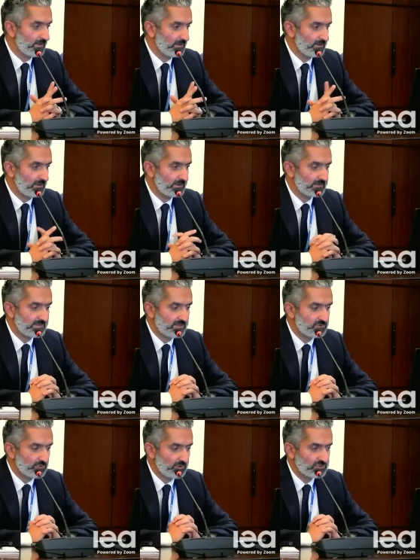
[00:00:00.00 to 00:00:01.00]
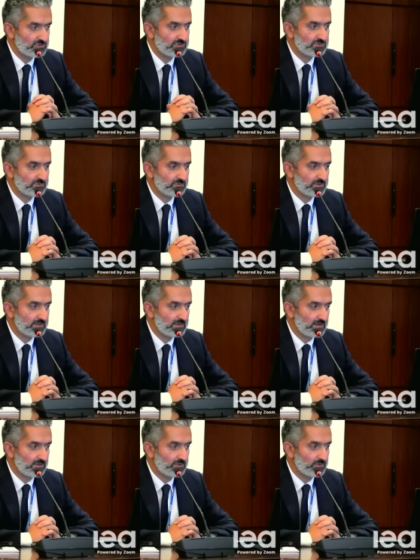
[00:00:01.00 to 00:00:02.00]
send your questions through the
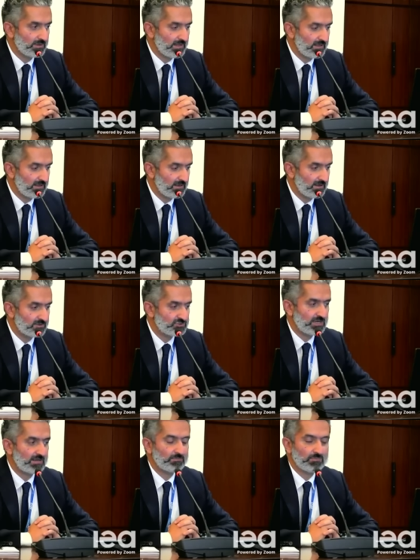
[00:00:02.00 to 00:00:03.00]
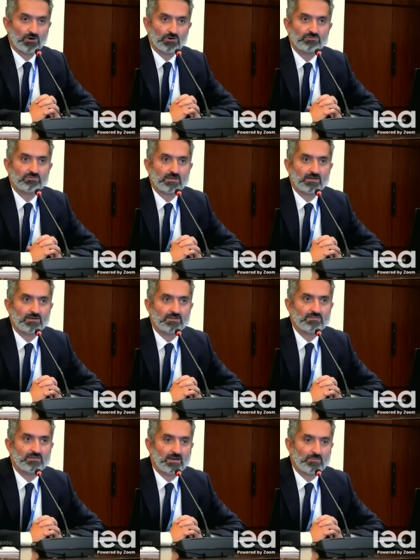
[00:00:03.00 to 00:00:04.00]
Q&A chat box in
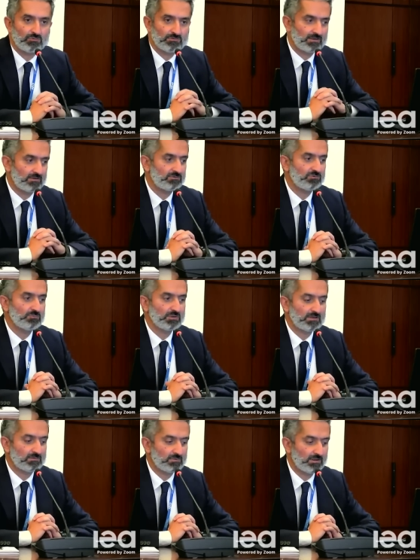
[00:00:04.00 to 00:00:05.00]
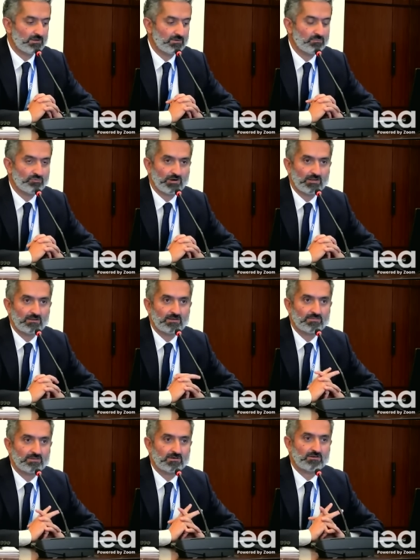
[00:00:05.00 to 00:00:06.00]
the app? We'll take a 2-minute break and
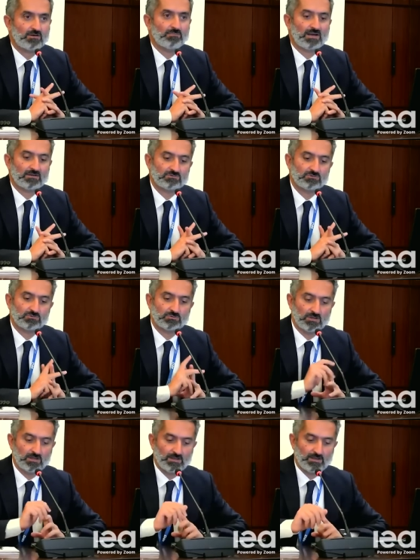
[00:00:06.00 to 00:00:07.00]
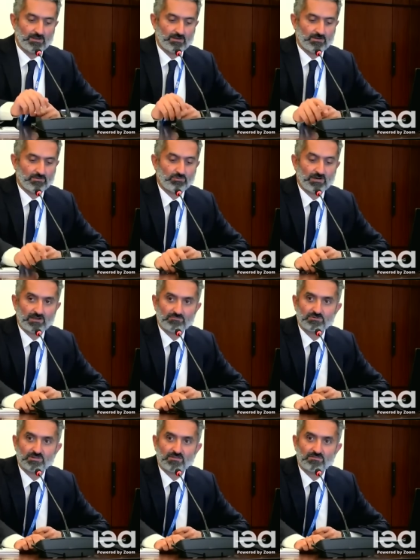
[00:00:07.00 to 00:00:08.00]
then come back to you right after
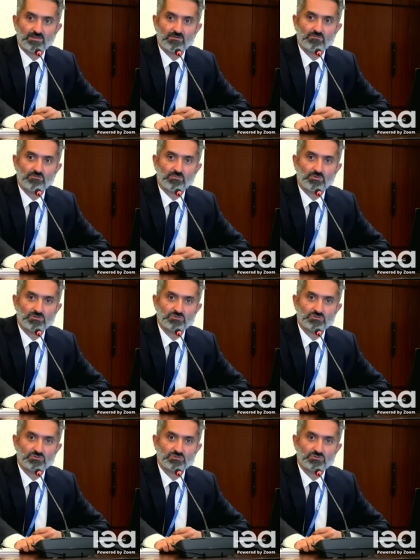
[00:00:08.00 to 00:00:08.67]
that. Thank you very much.